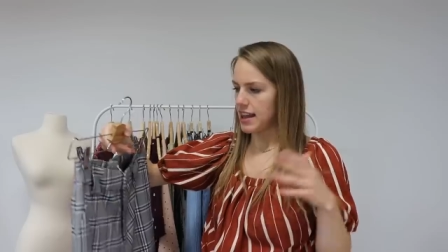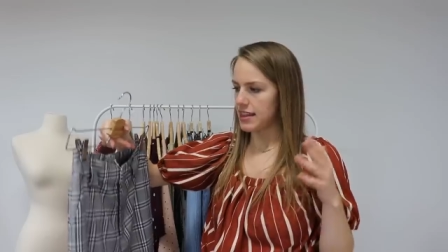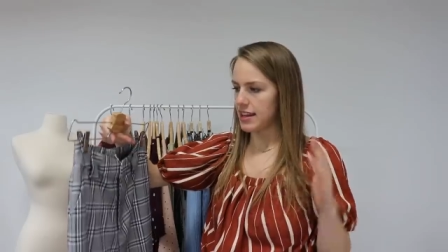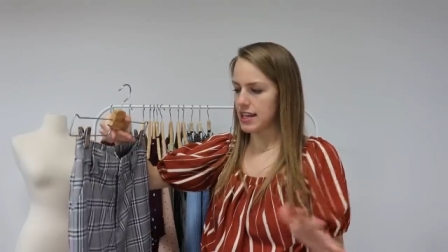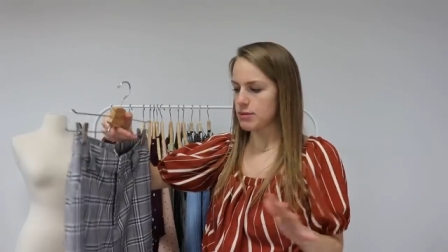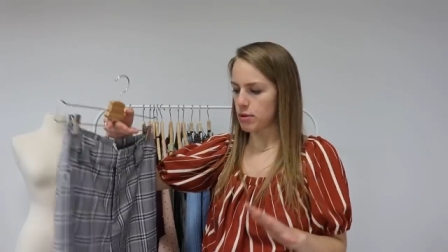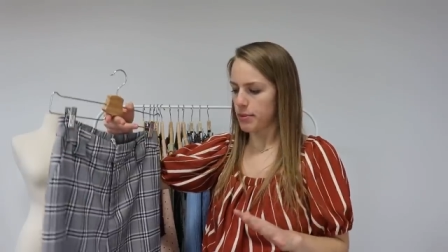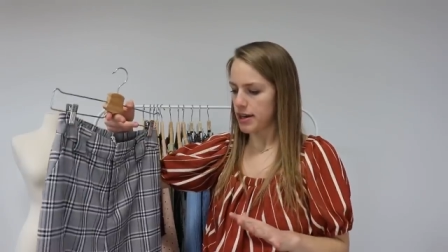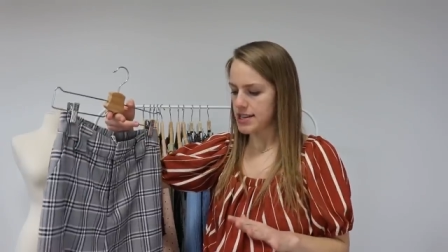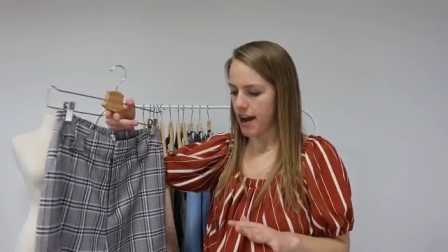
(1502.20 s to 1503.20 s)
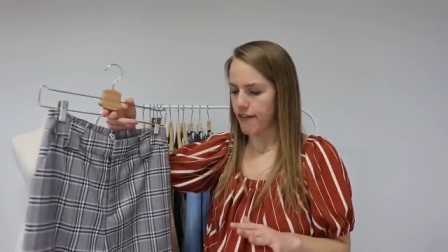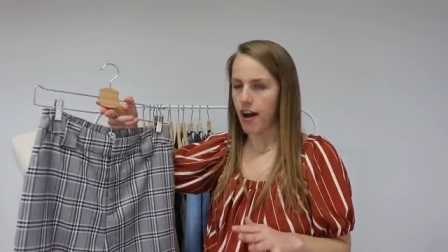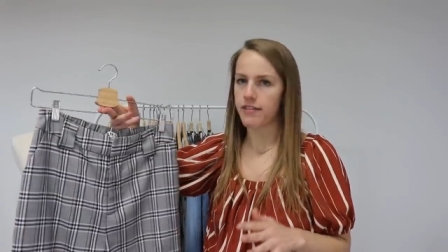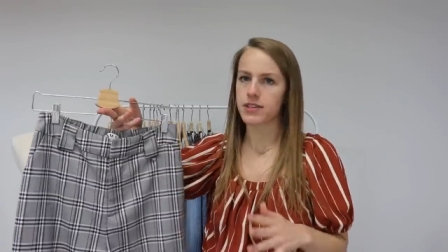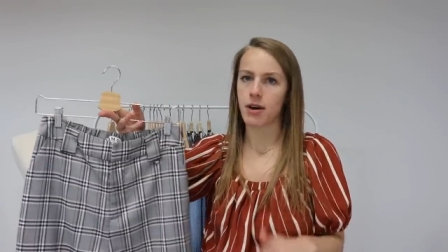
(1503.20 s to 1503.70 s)
and these were marked half
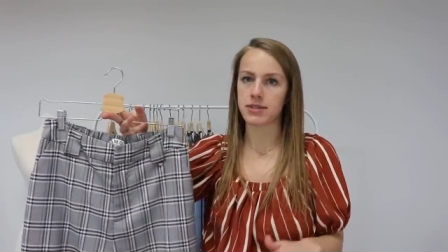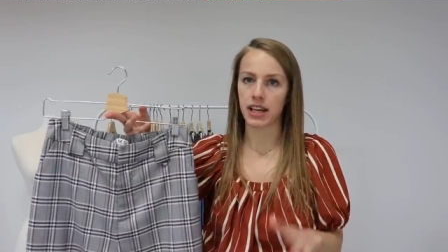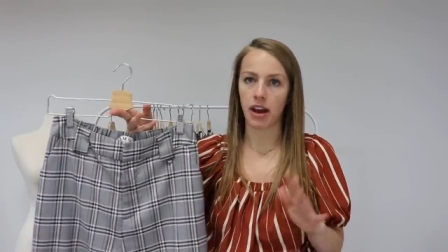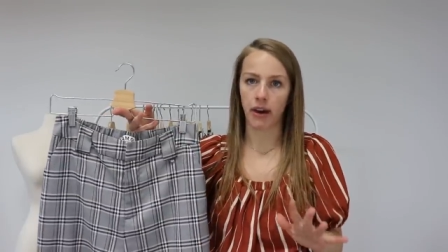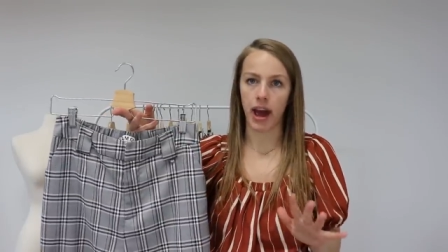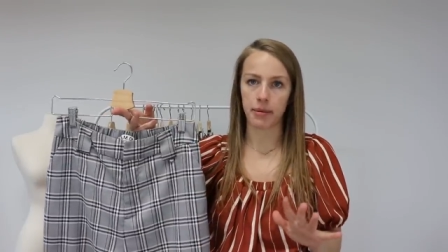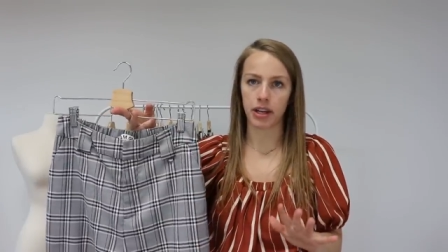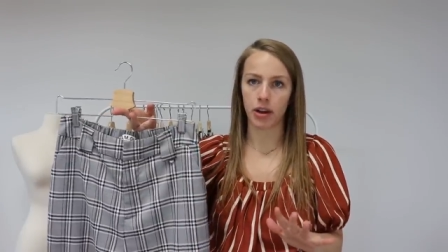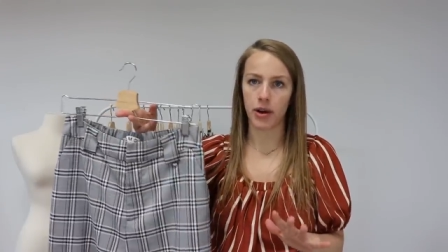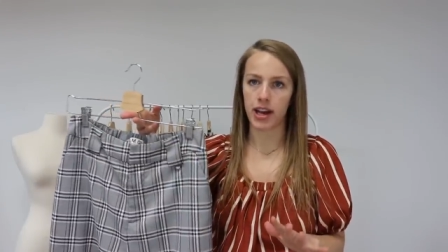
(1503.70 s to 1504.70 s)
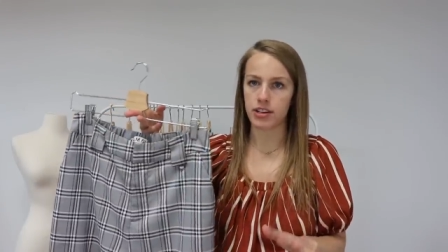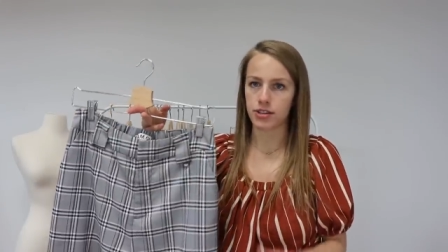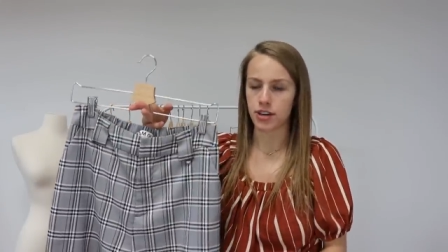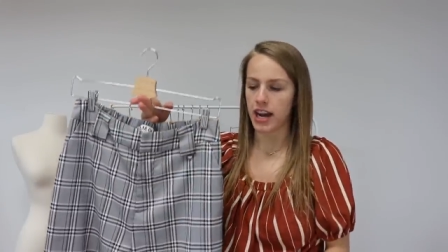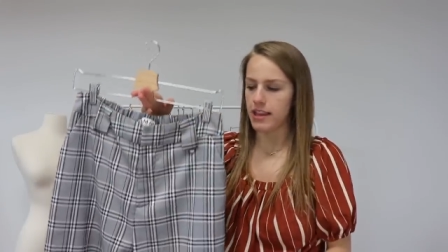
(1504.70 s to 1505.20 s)
off, so I was like, okay, I'm gonna go ahead
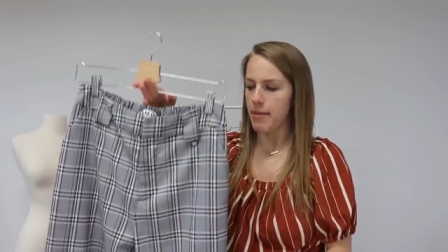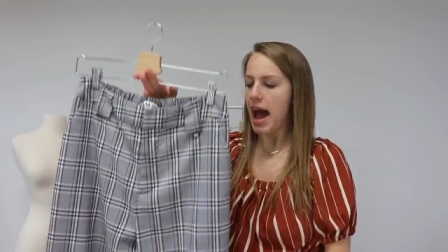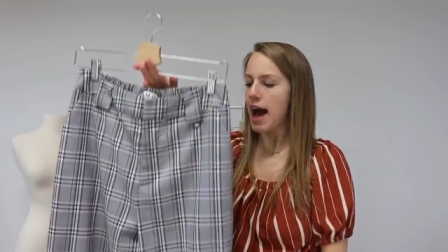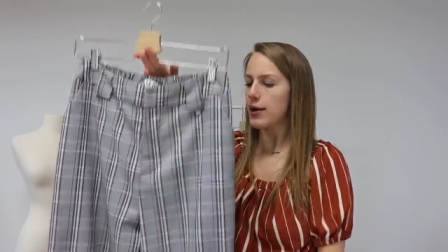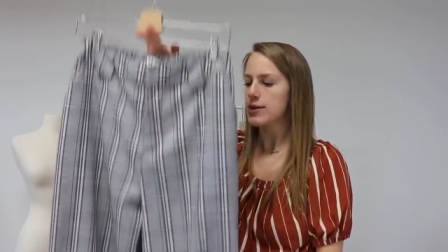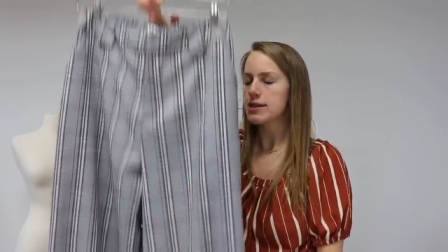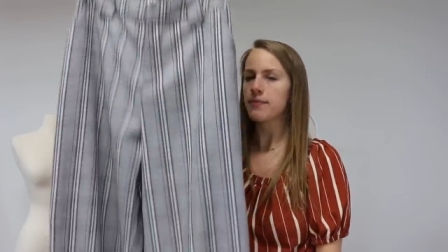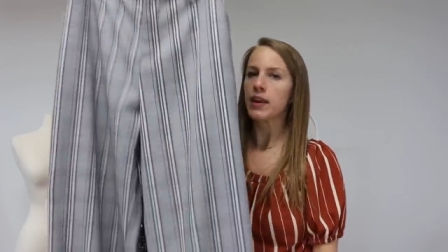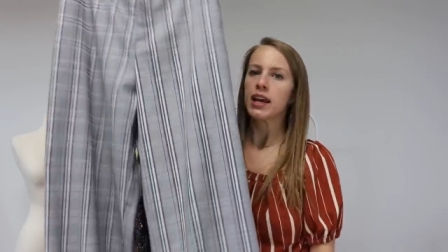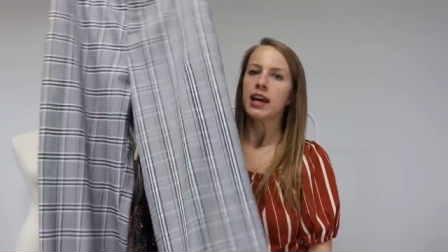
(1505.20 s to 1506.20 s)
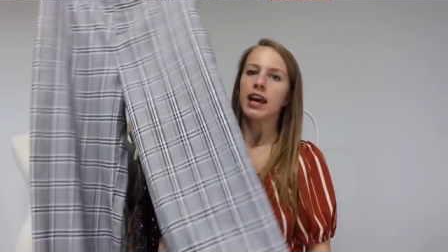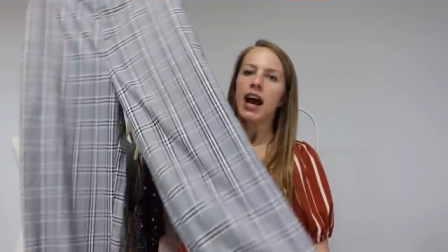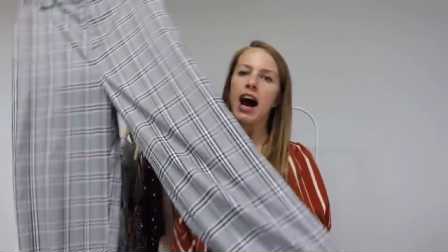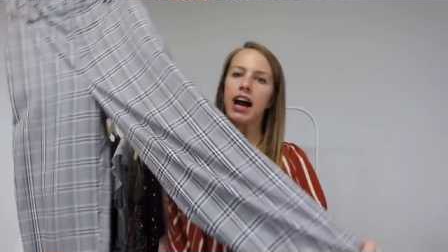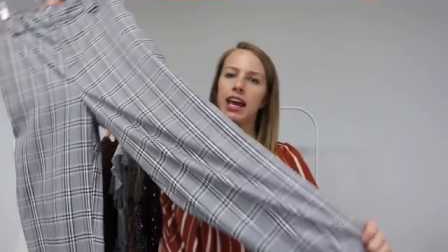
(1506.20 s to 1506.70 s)
and try them out.
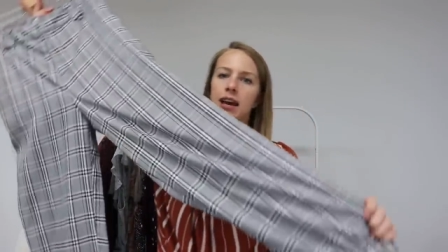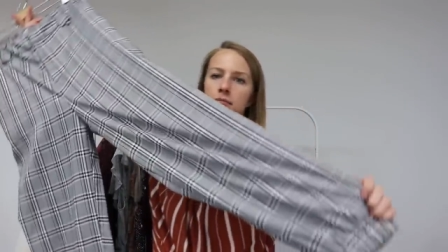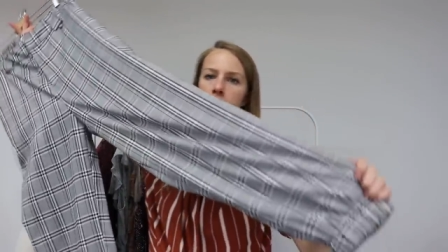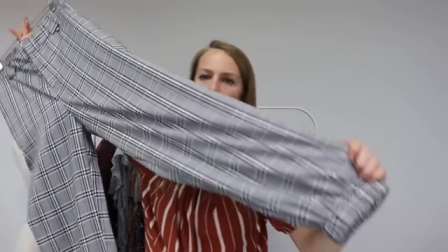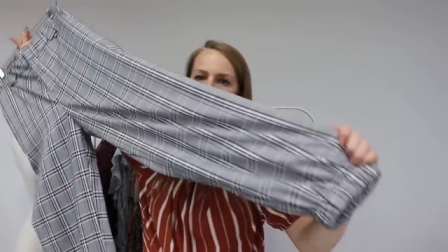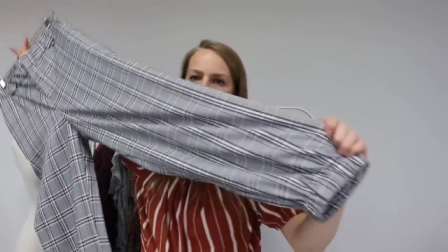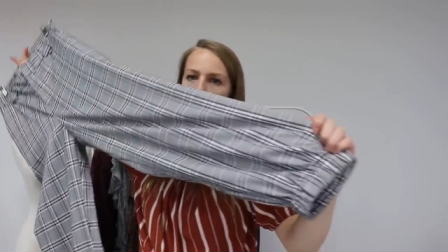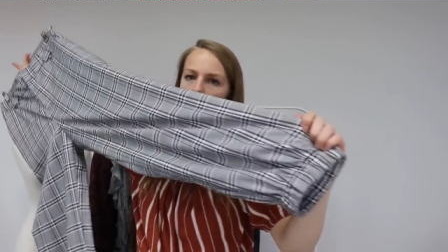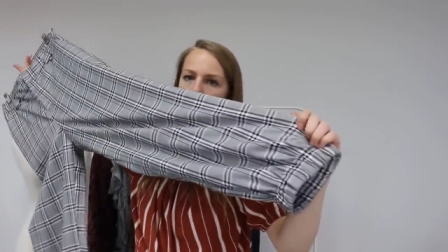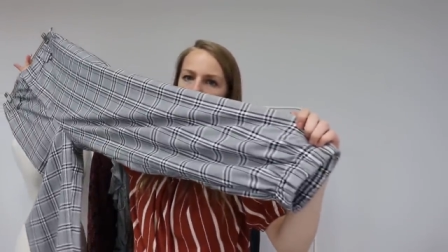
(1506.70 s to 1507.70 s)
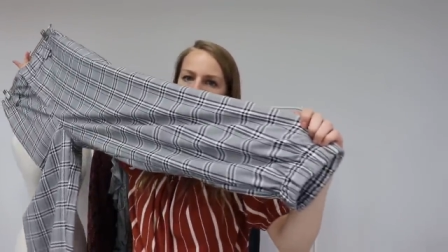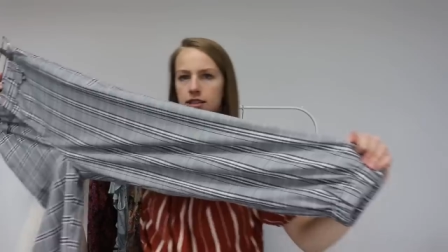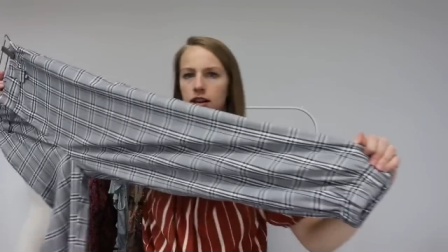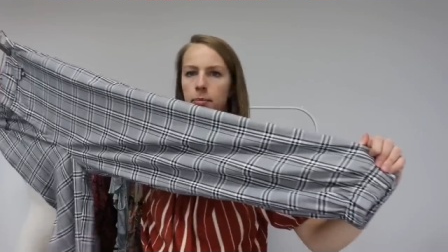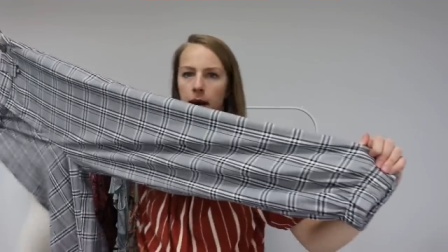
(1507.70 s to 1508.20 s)
I am Gia.
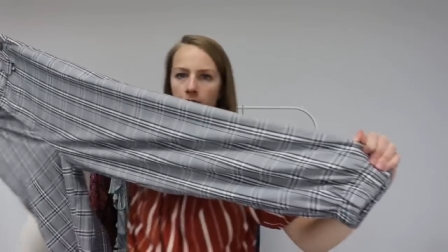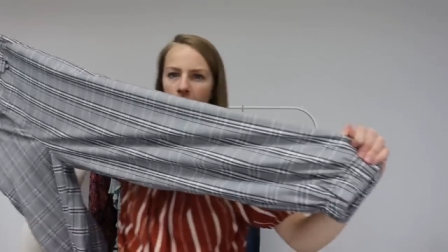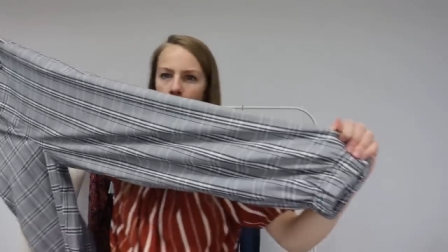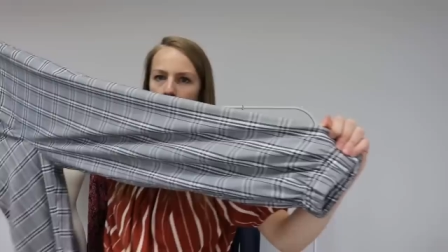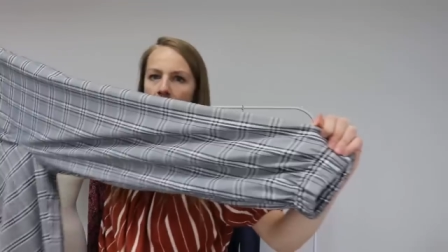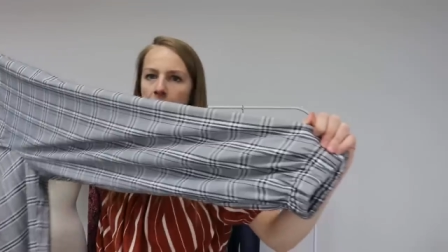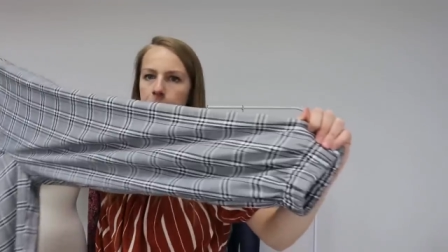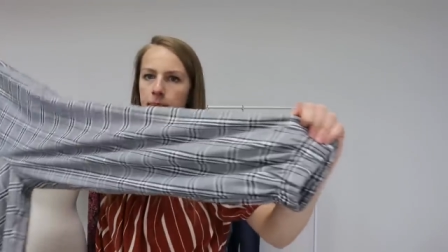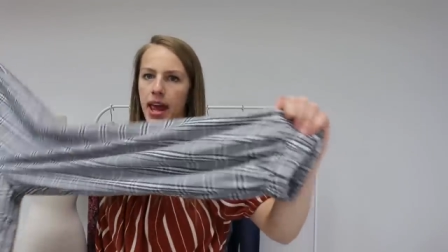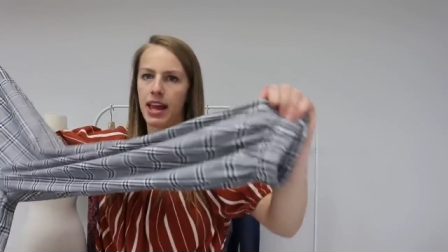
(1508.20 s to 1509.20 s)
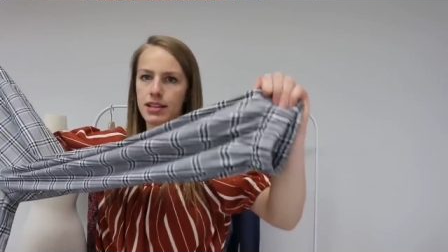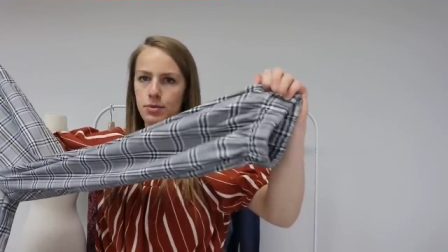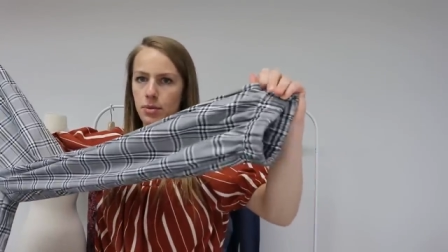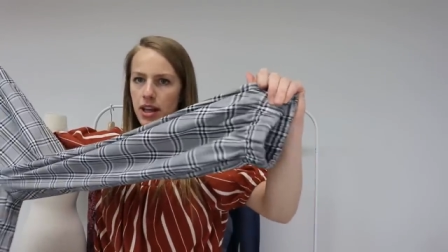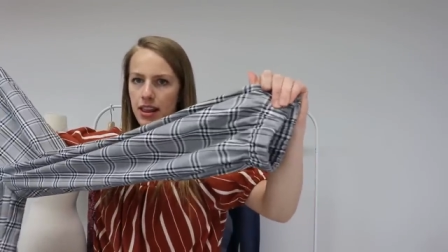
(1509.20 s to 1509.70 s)
These are a pair of plaid pants
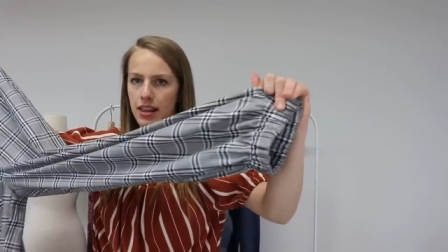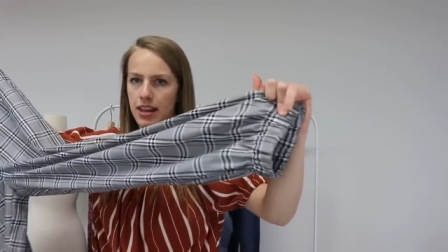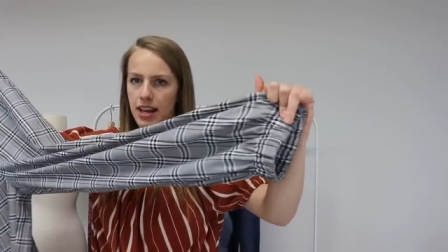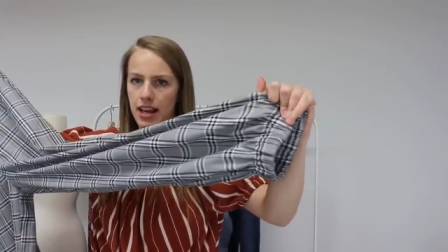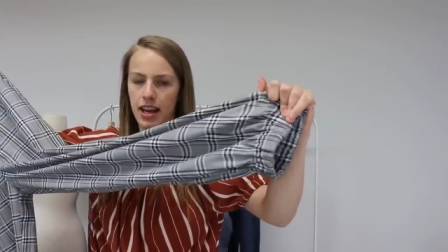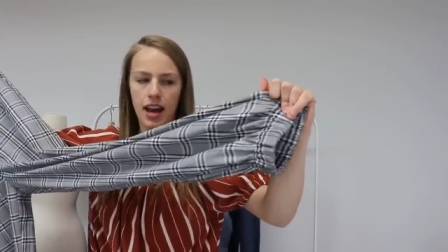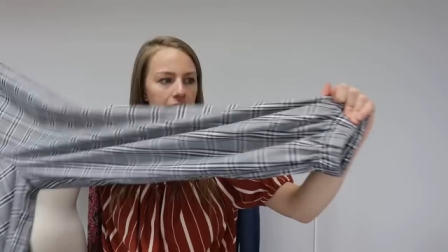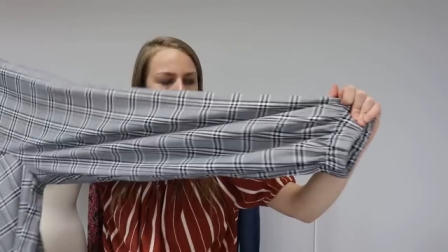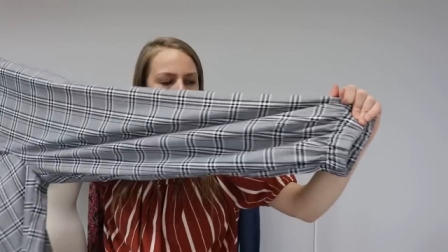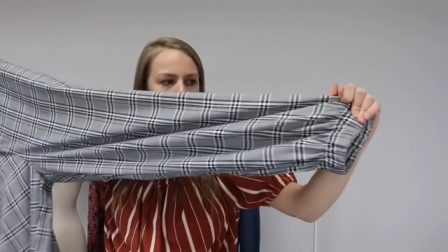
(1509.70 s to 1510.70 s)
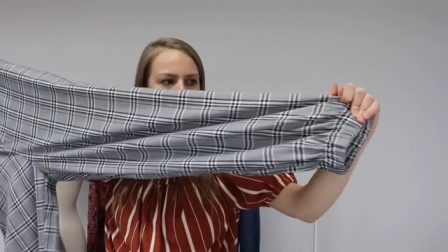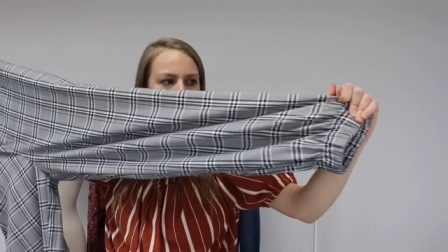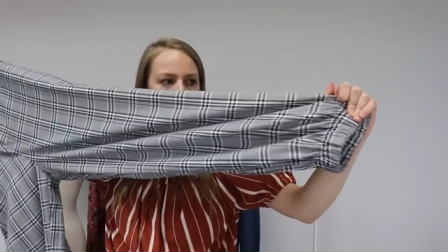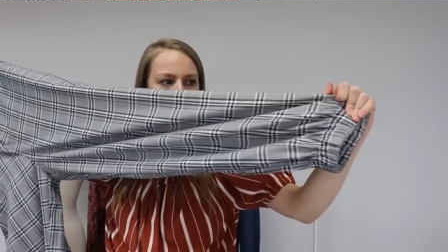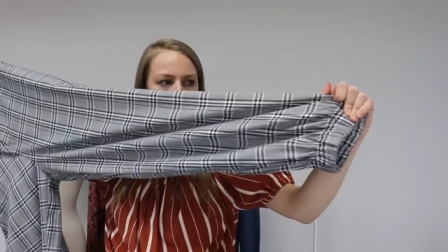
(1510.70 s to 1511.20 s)
with the
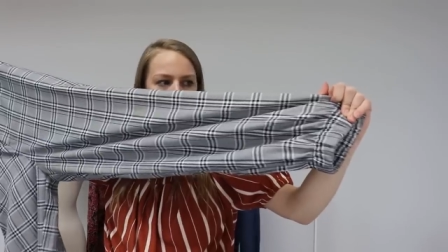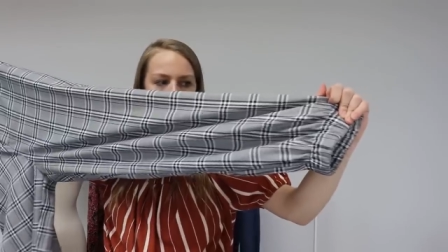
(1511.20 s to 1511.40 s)
elastic at the